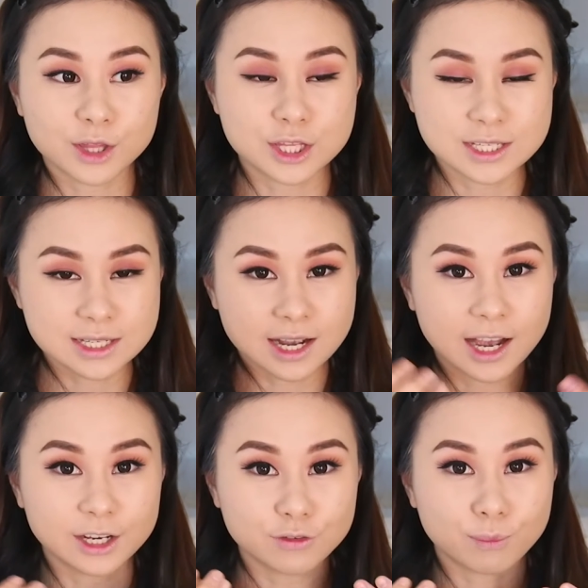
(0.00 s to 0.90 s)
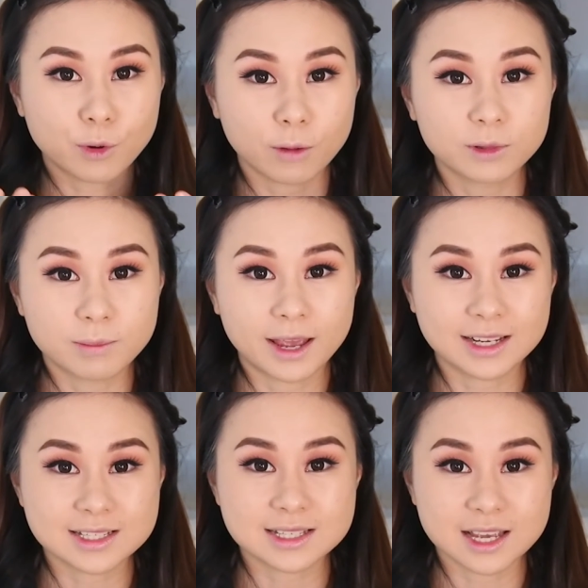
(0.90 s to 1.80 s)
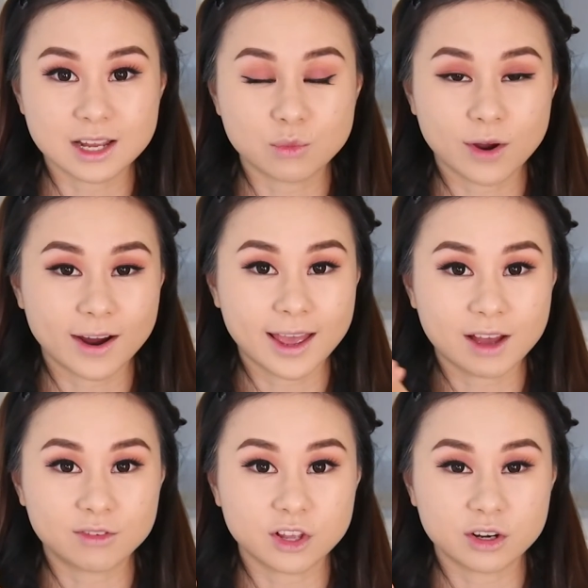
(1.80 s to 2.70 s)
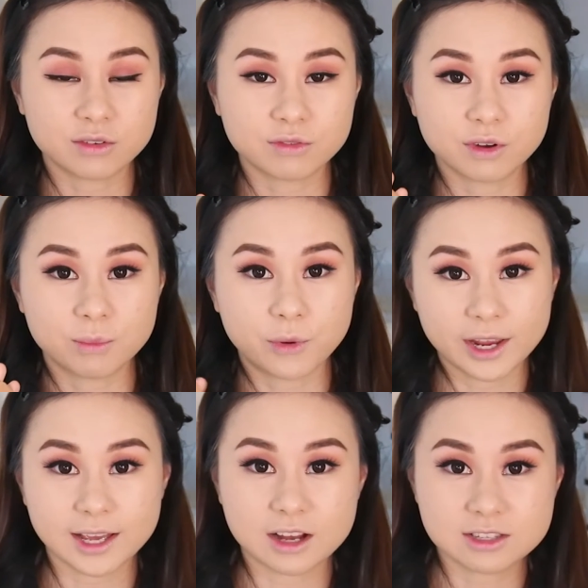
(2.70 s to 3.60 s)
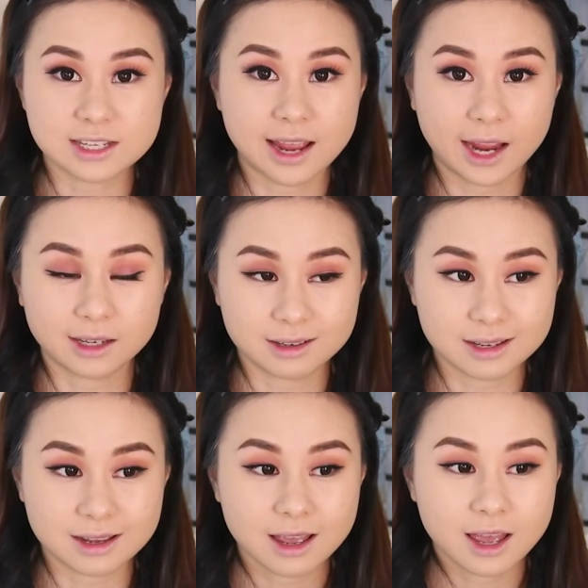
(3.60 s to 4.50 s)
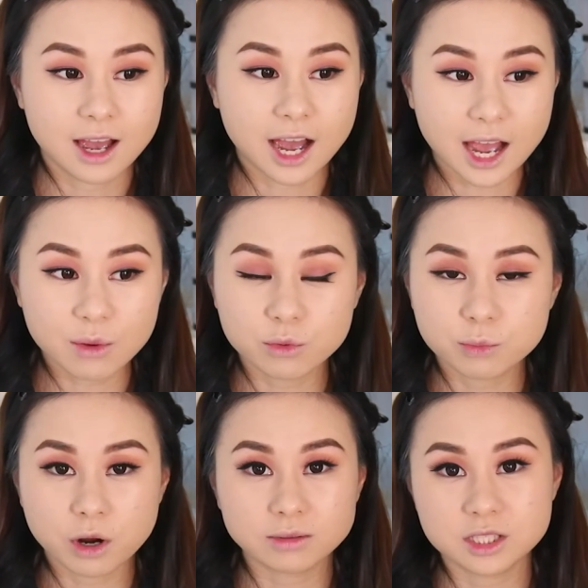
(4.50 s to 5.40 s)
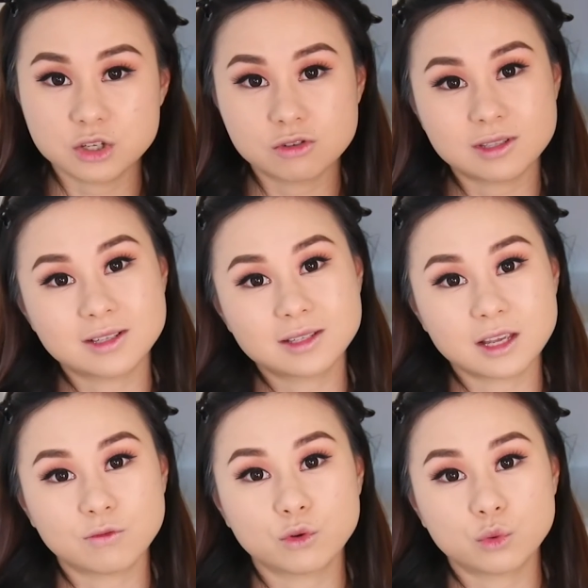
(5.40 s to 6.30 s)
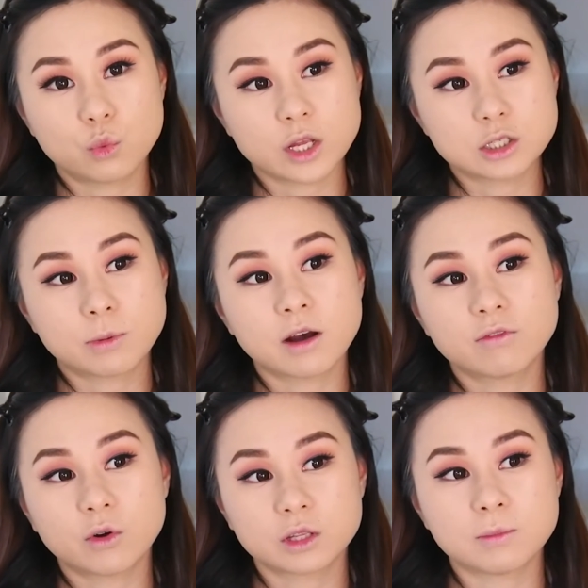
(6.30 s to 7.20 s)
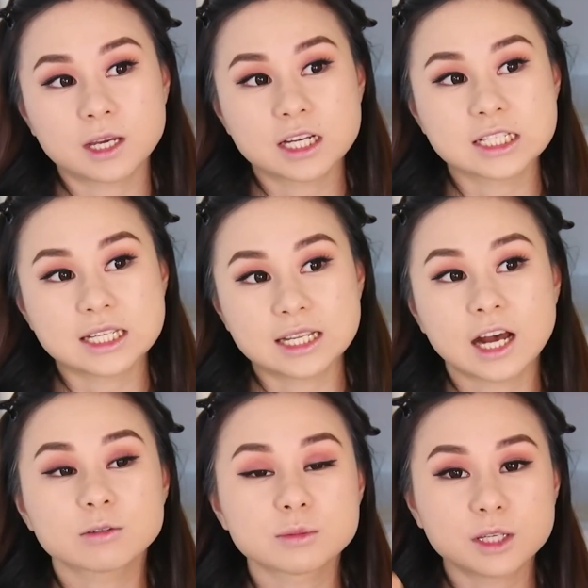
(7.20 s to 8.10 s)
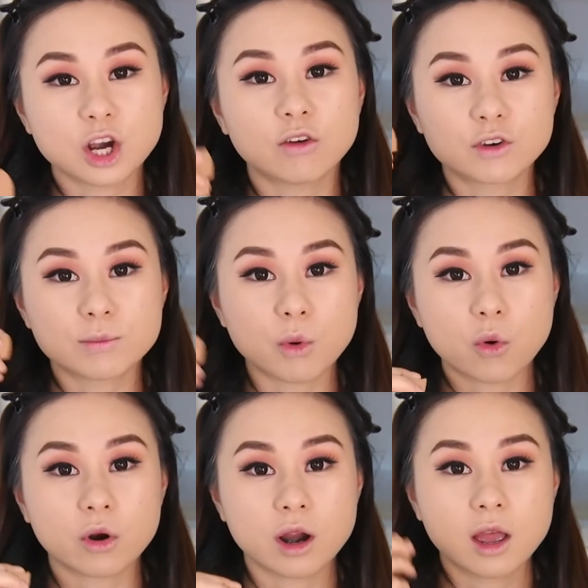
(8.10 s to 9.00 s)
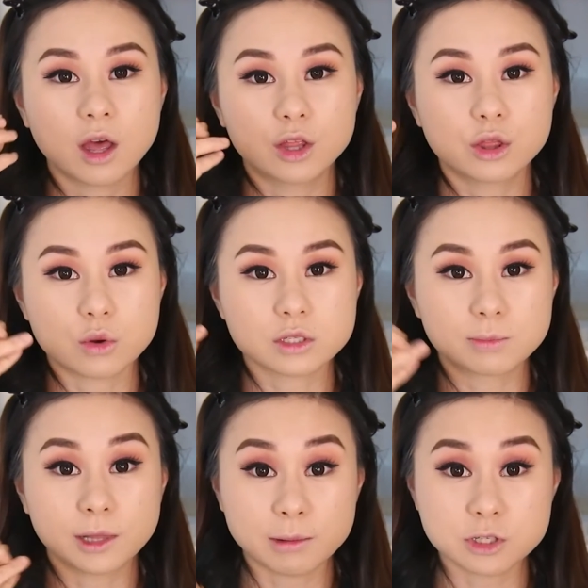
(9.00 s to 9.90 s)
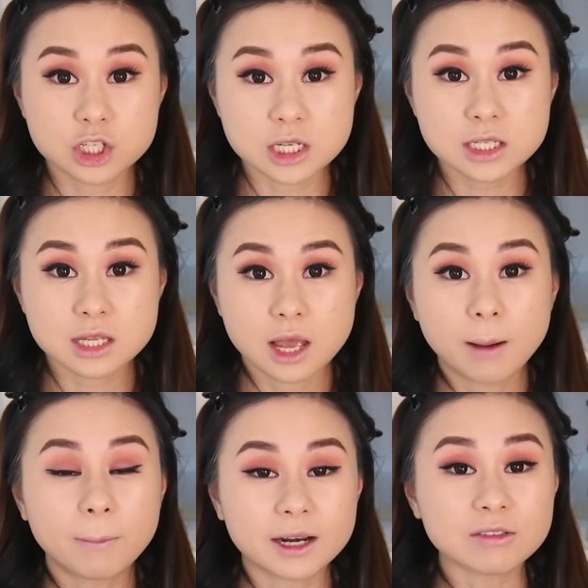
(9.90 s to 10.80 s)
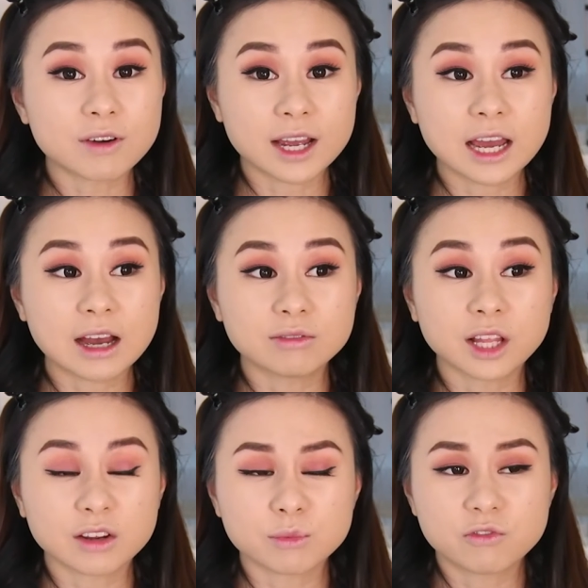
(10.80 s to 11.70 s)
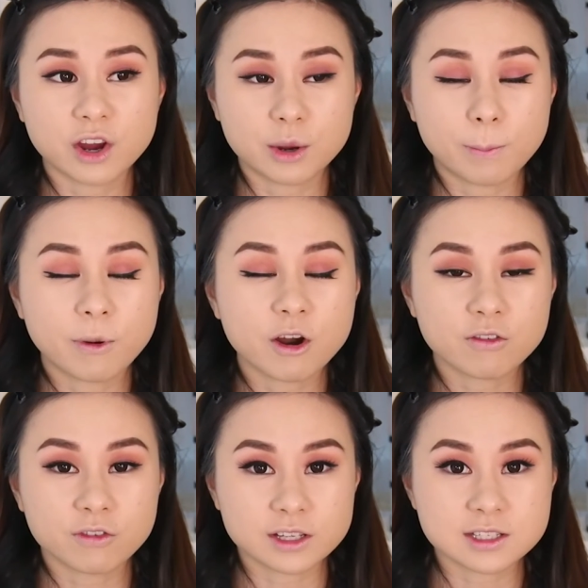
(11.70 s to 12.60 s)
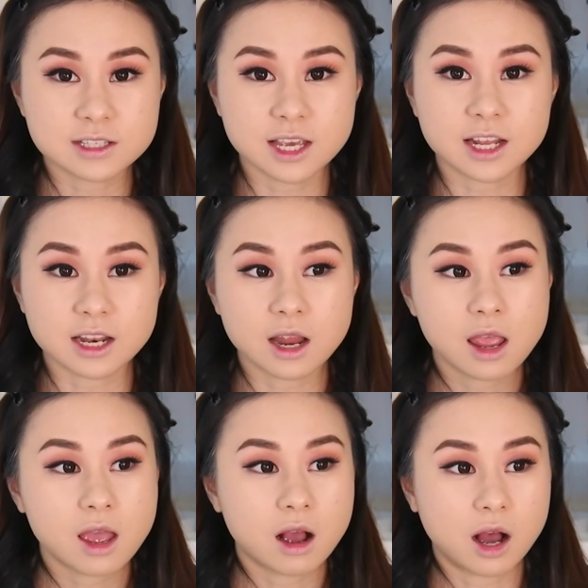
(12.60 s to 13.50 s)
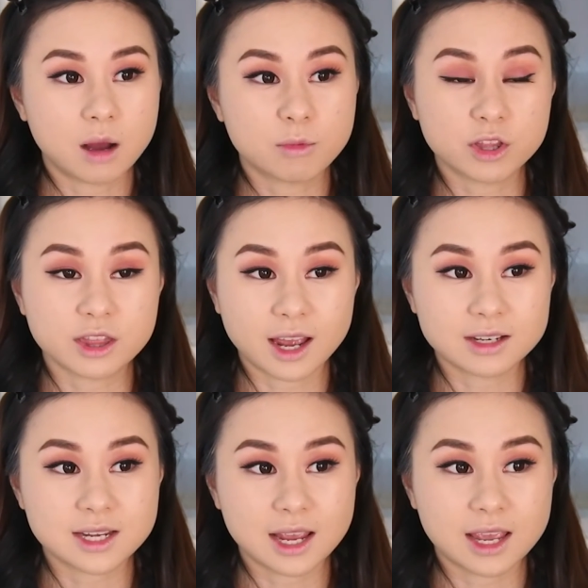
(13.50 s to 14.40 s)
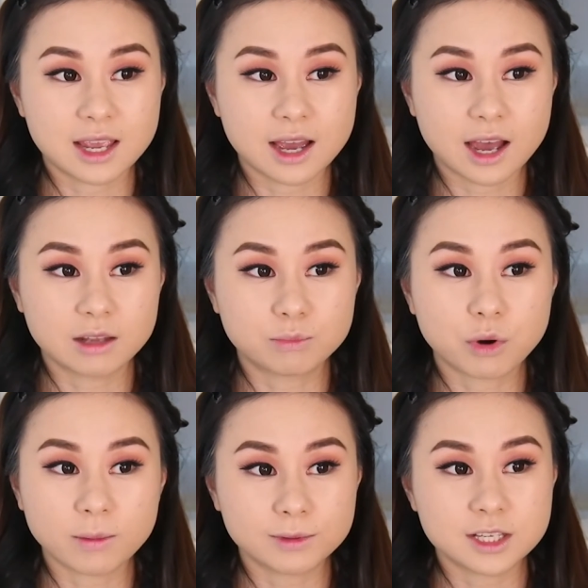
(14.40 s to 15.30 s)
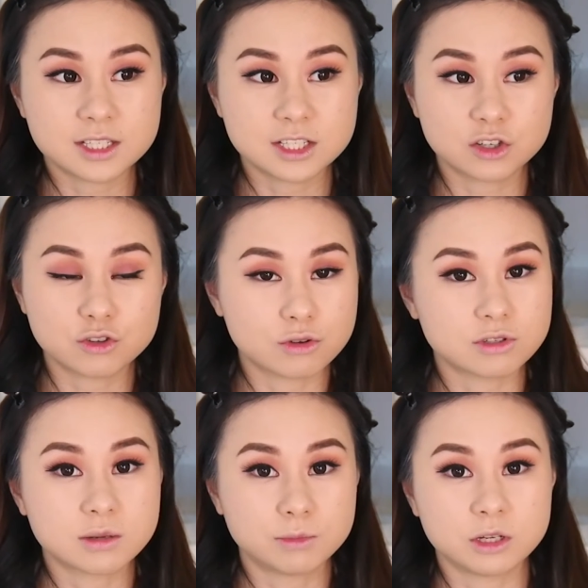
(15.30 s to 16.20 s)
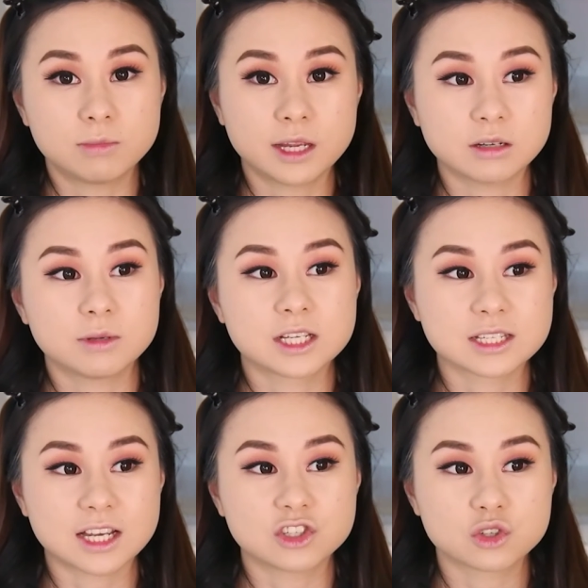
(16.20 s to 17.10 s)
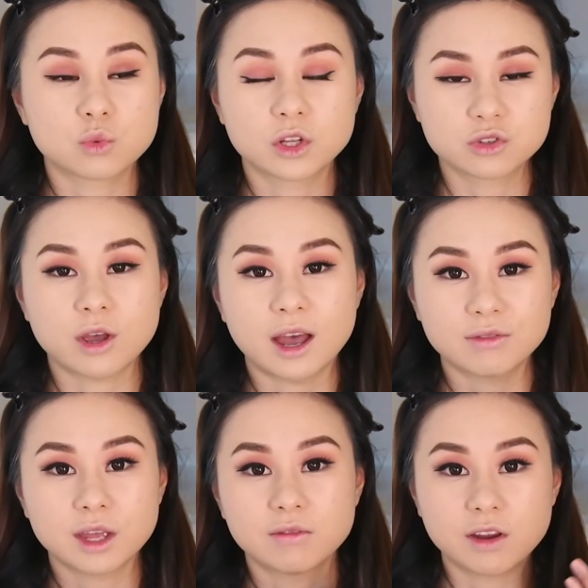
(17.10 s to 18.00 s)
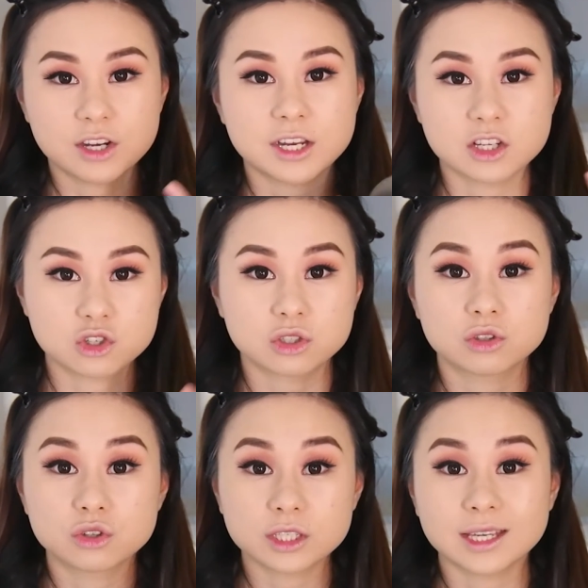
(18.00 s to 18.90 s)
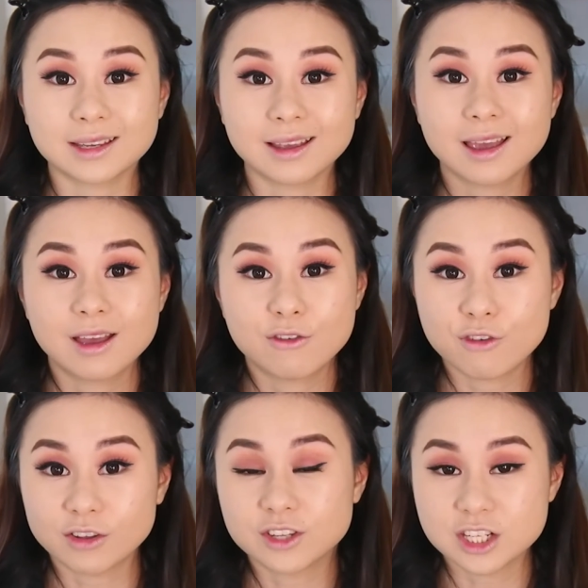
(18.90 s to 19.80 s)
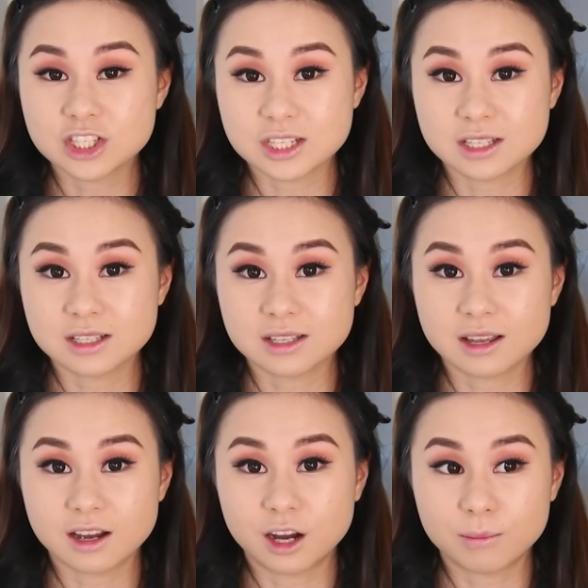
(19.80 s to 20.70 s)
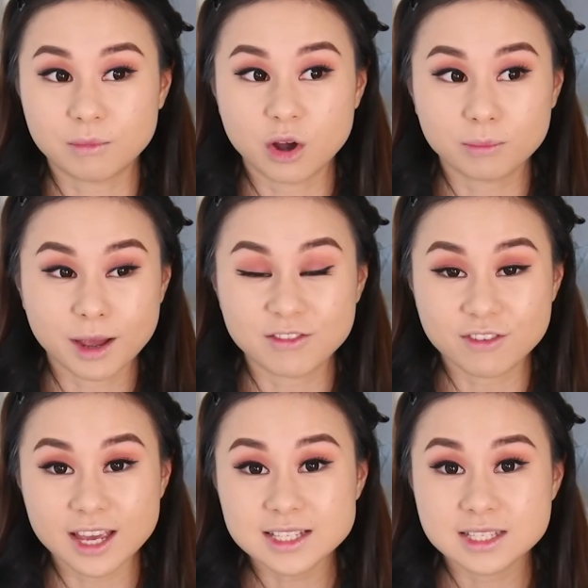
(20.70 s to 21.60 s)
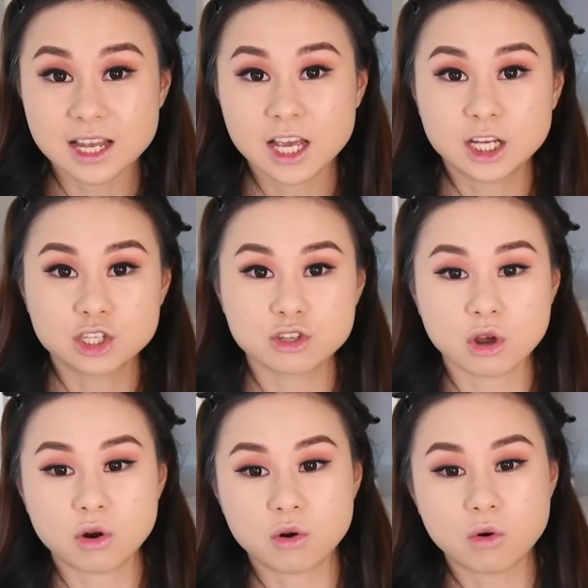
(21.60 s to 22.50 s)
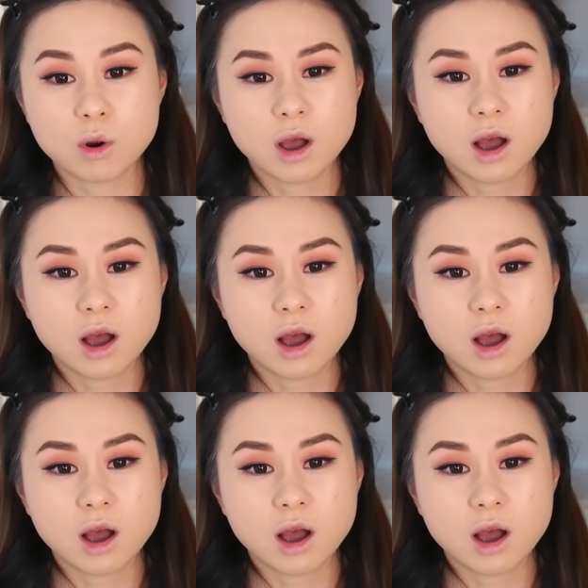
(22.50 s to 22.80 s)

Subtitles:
this kind of problematic skin where I have a lot of breakouts and acne, I would probably use the Skinfood Wedge Puff only because it helps me cover more those blemishes. But if I have like very perfect skin on that day, I'd probably still use the Beauty Blender because I just want to have that very natural looking foundation on my face. So